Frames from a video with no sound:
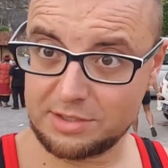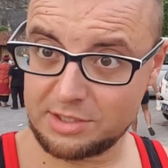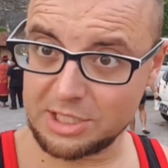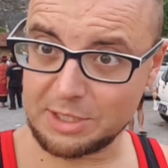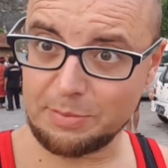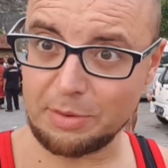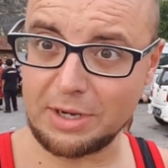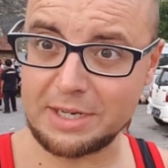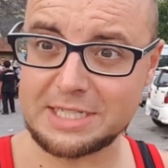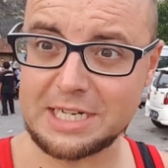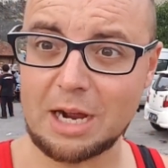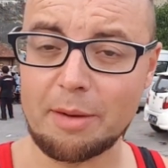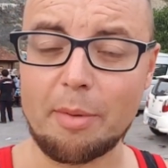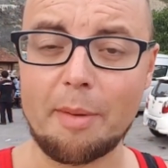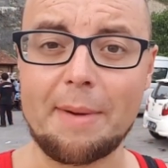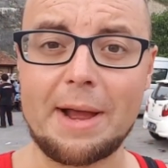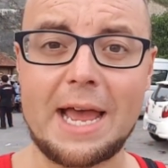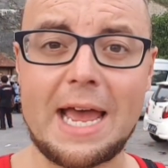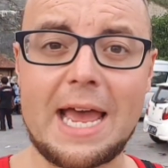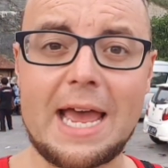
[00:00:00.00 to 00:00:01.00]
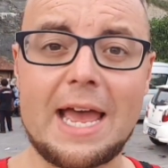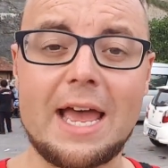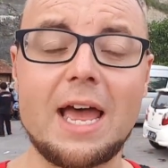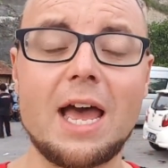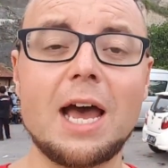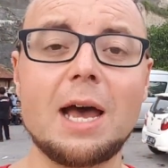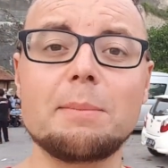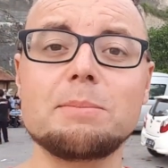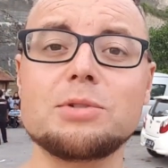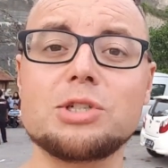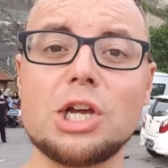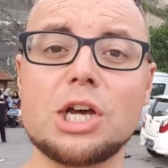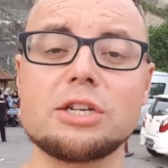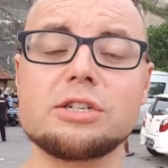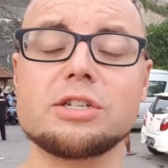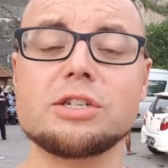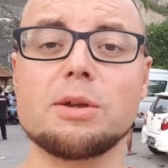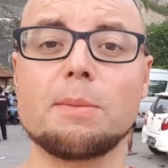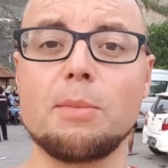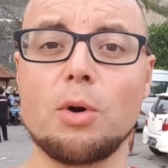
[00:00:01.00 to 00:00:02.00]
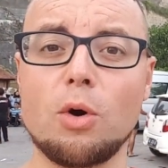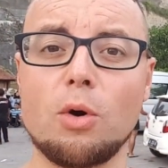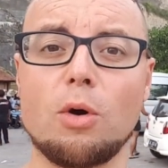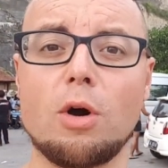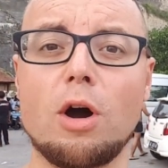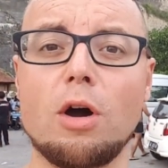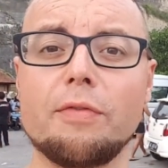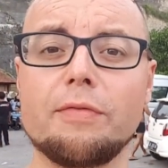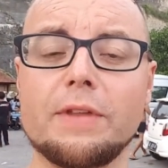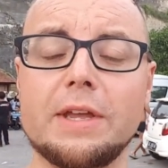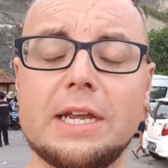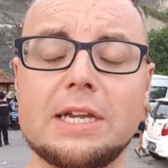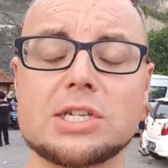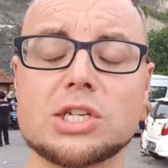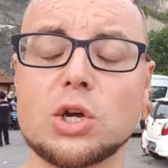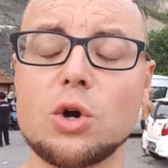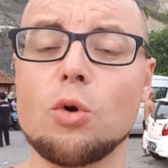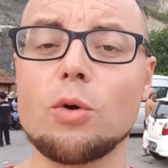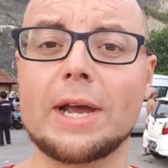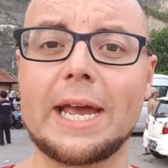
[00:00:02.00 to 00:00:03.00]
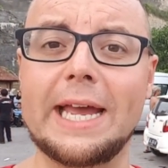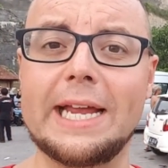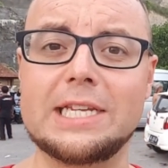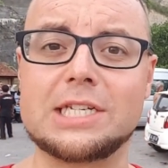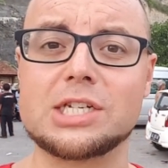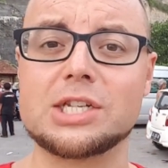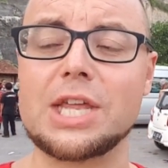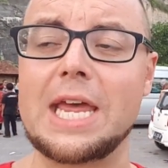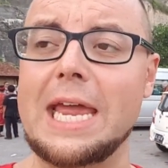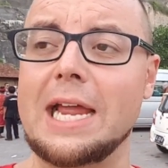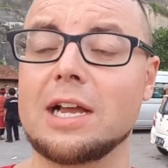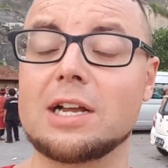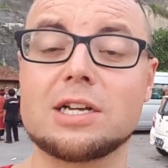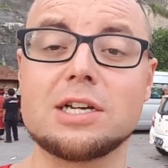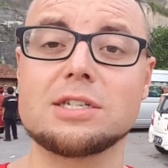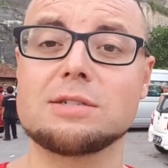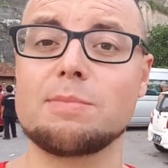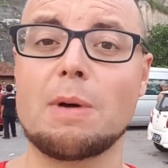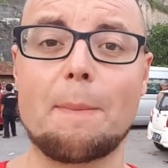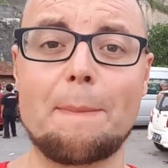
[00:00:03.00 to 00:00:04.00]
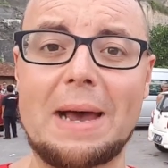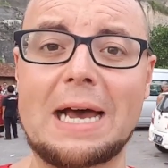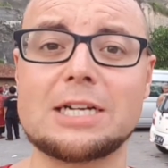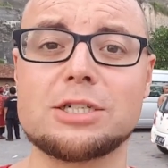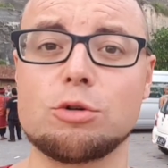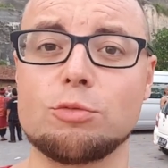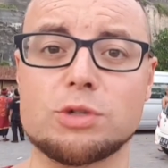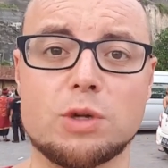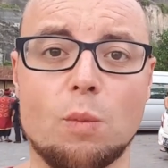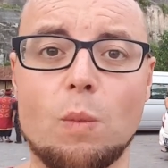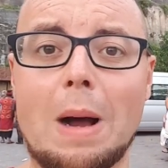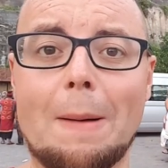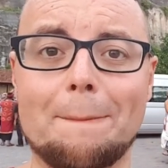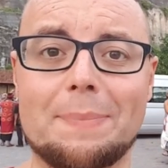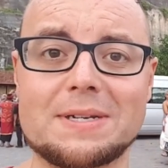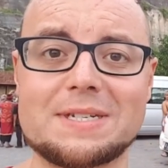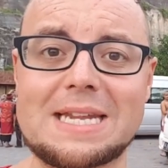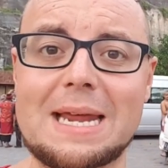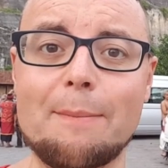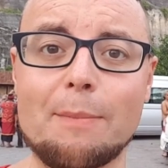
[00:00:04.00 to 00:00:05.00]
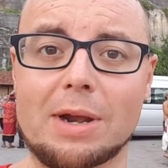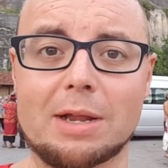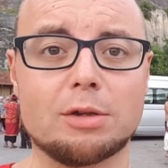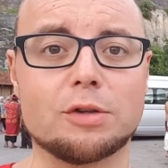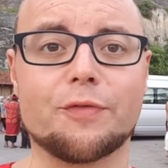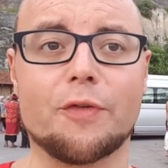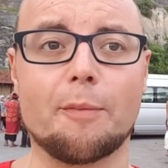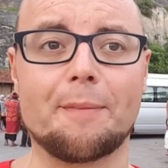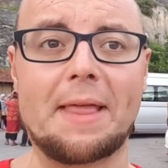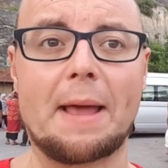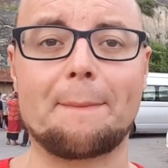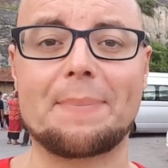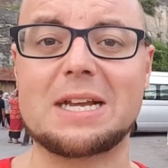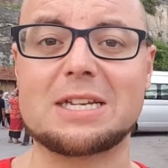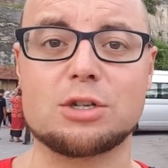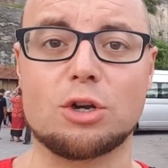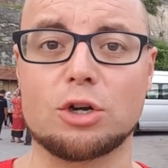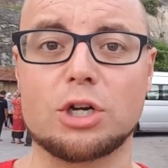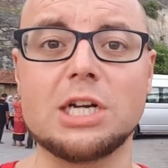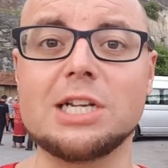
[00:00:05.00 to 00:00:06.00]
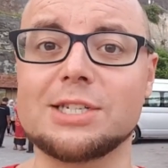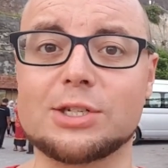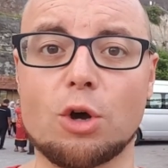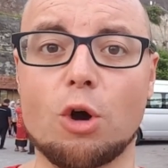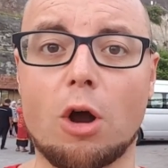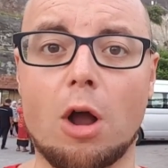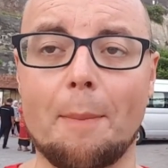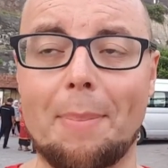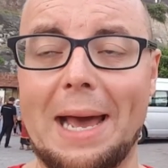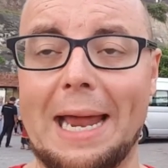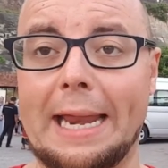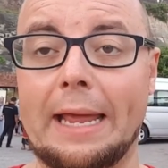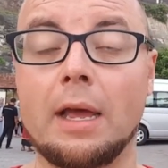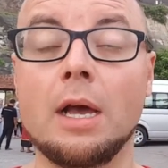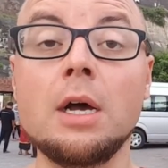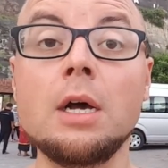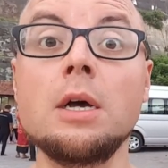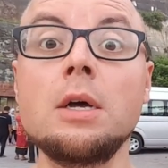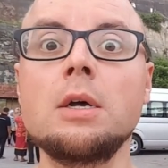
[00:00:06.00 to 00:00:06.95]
you can probably tell by my hair. Just more on the school kids thing, because my battery was on 1% when I was filming that bit, so I couldn't talk about it.